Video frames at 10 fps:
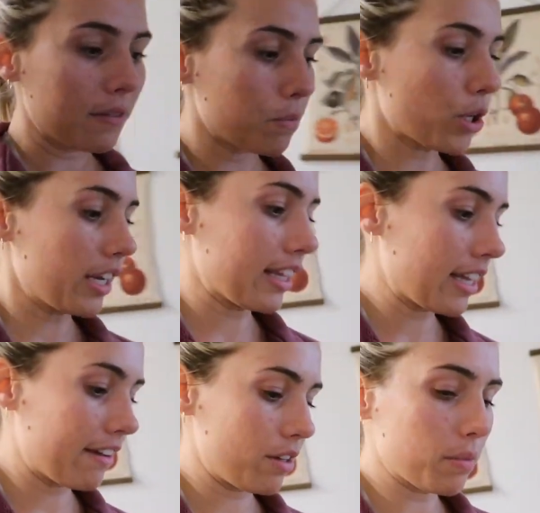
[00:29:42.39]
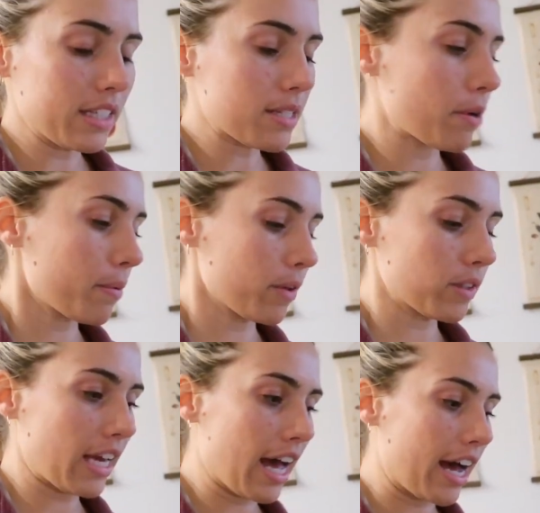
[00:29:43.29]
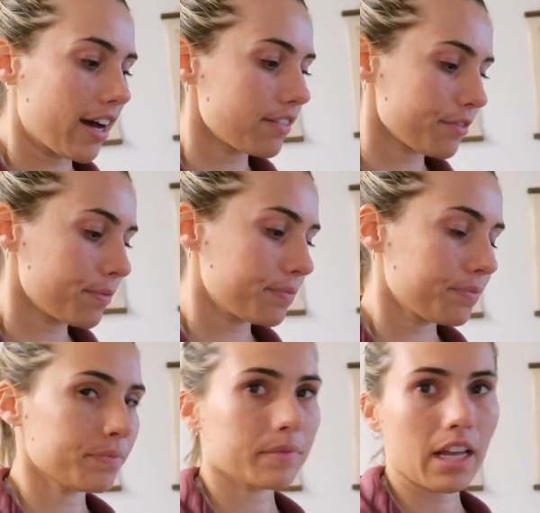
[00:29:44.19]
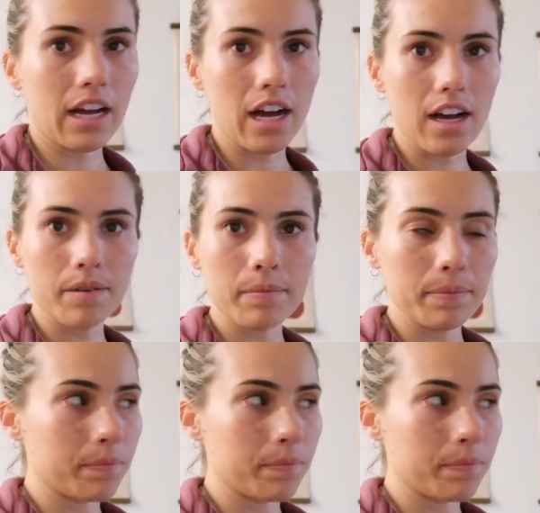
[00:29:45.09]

I'm working at the IV place tomorrow, but only have, I